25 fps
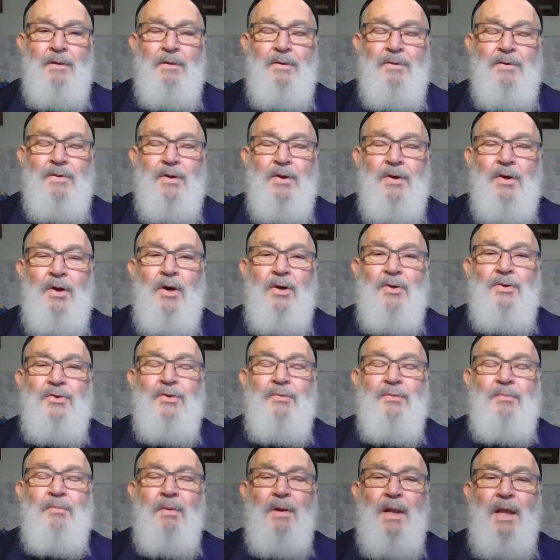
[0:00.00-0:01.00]
to
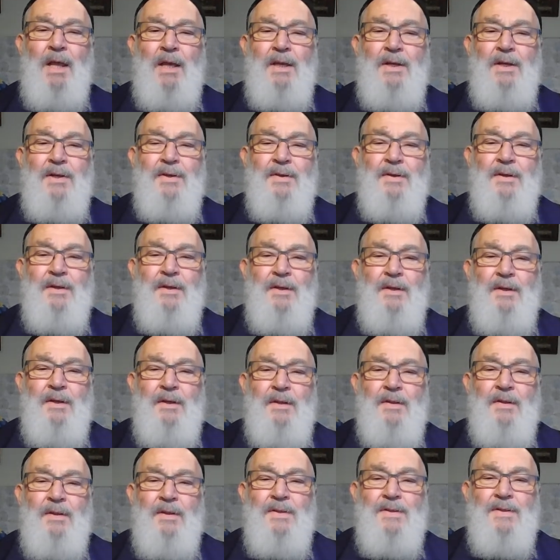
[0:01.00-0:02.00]
contemplate
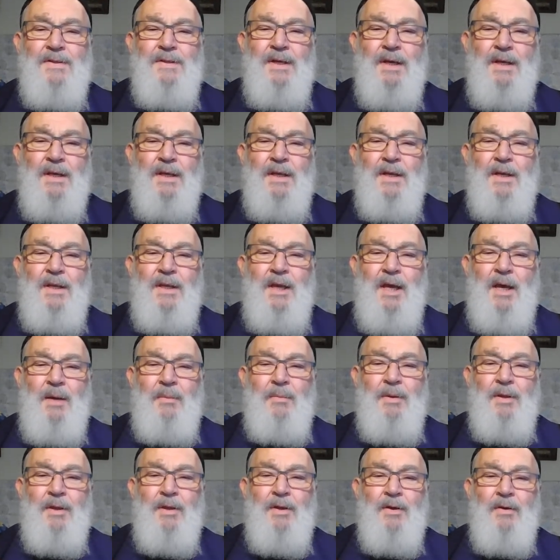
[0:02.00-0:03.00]
the second
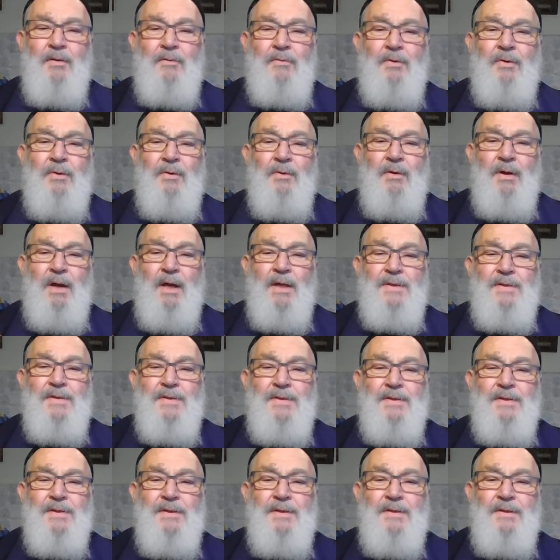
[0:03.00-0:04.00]
coming of
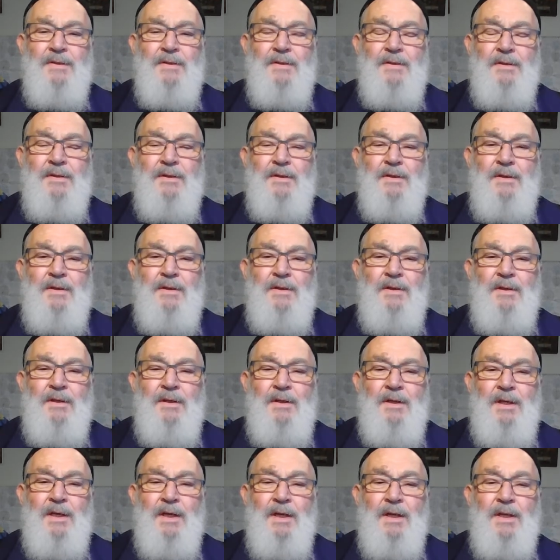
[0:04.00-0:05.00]
Christ
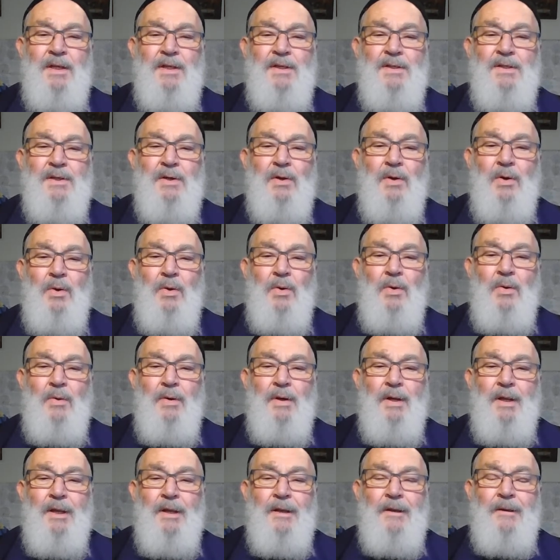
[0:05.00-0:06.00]
in his
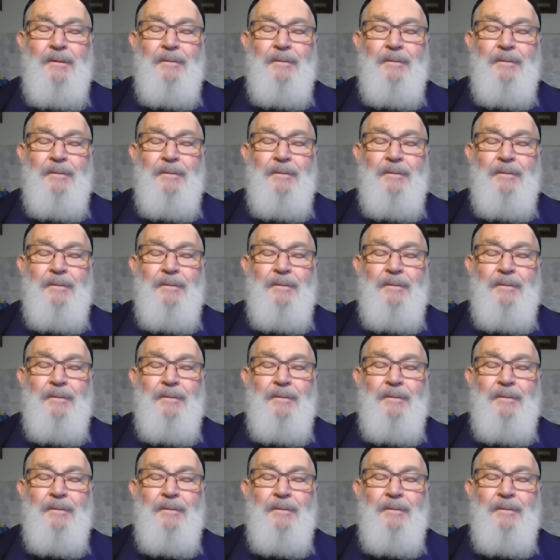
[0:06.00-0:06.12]
glory.